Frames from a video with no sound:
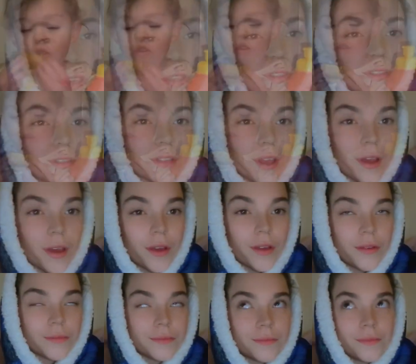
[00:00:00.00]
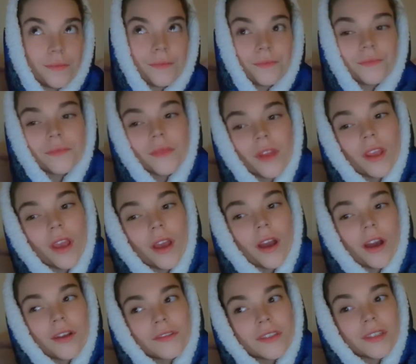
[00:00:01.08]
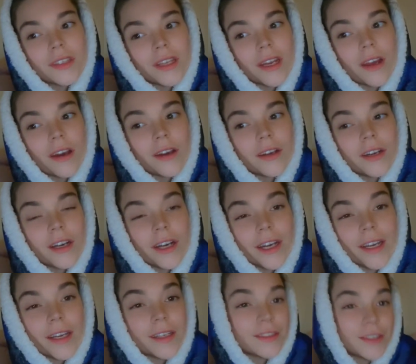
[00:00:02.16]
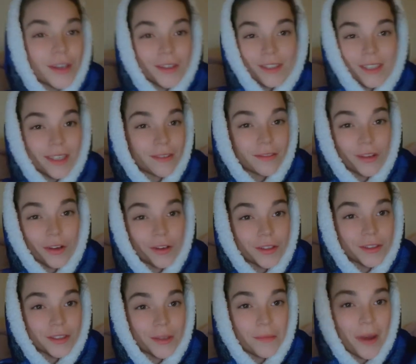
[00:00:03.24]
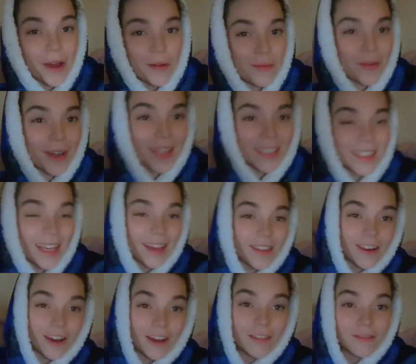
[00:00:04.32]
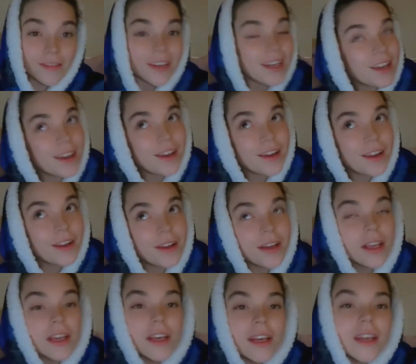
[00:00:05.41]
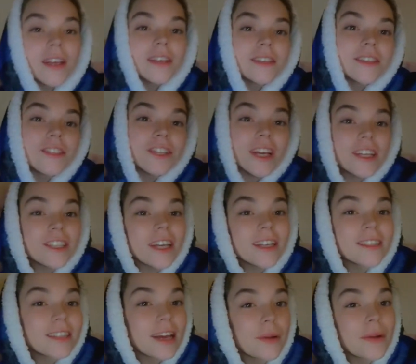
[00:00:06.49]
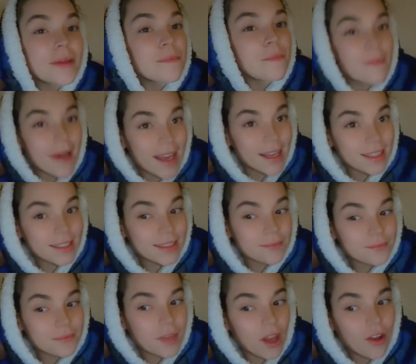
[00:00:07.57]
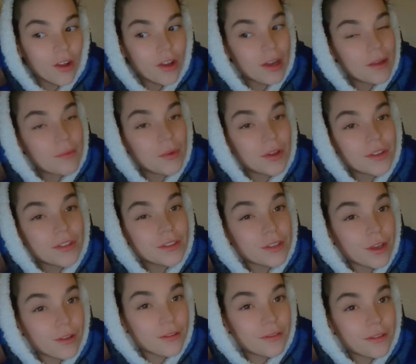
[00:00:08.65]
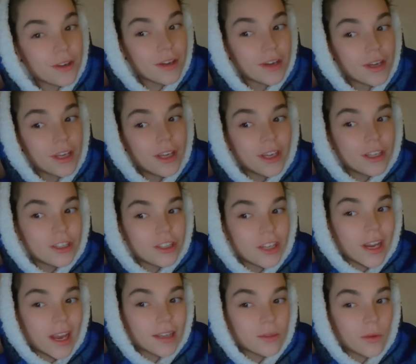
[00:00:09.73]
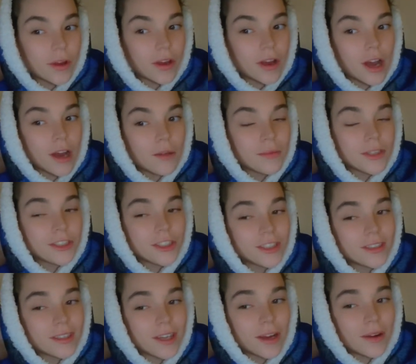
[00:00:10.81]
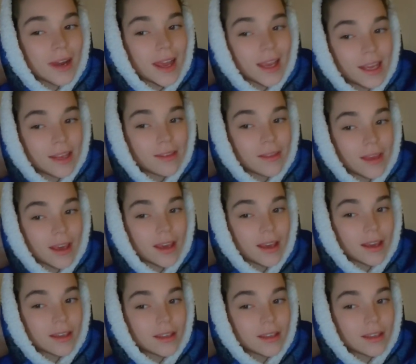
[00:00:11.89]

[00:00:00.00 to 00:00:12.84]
So, after dinner, I totally forgot about my day in the life video. So JJ is now in bed. I'm on the sofa. She has woke up and she's now laying there